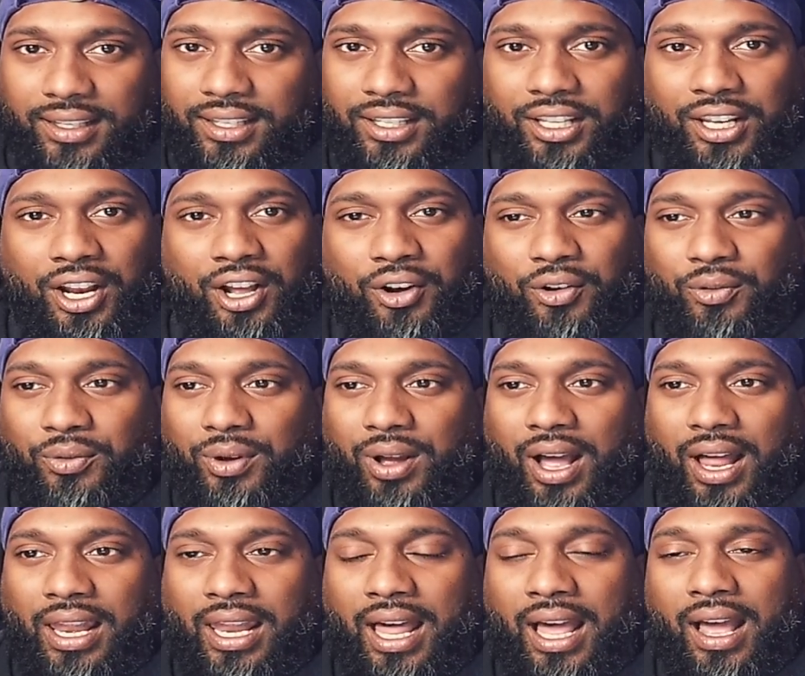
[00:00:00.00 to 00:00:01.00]
you know,
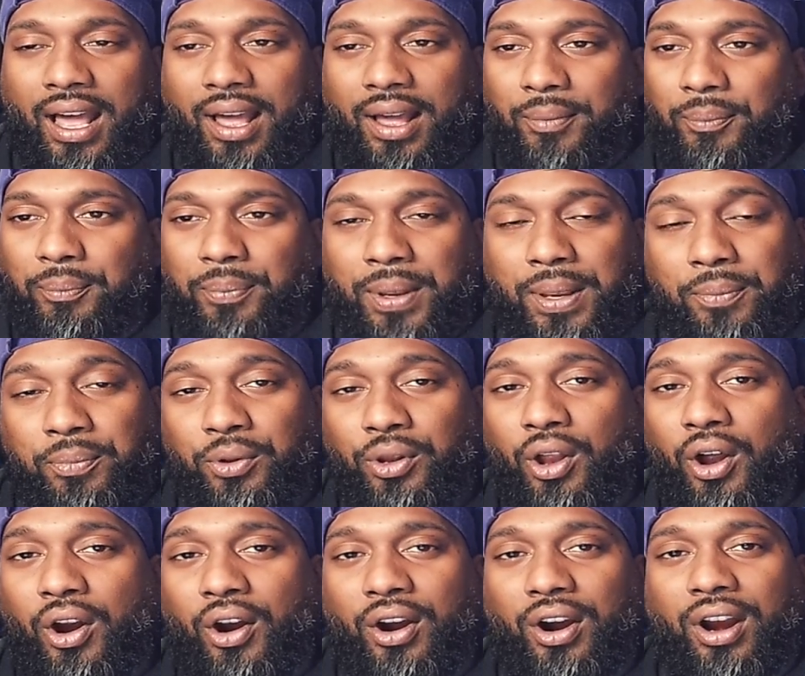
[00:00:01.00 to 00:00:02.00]
a lot people
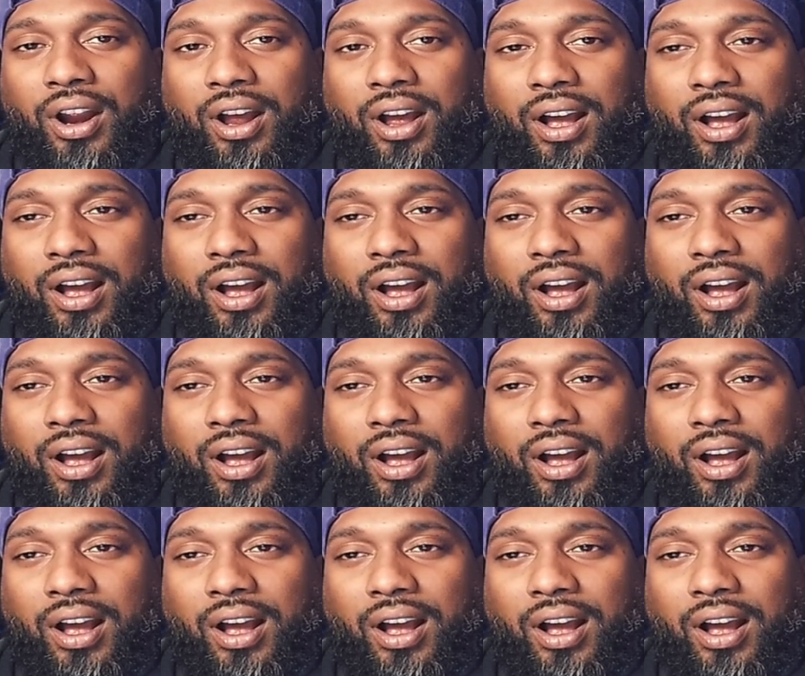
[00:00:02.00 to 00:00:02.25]
are,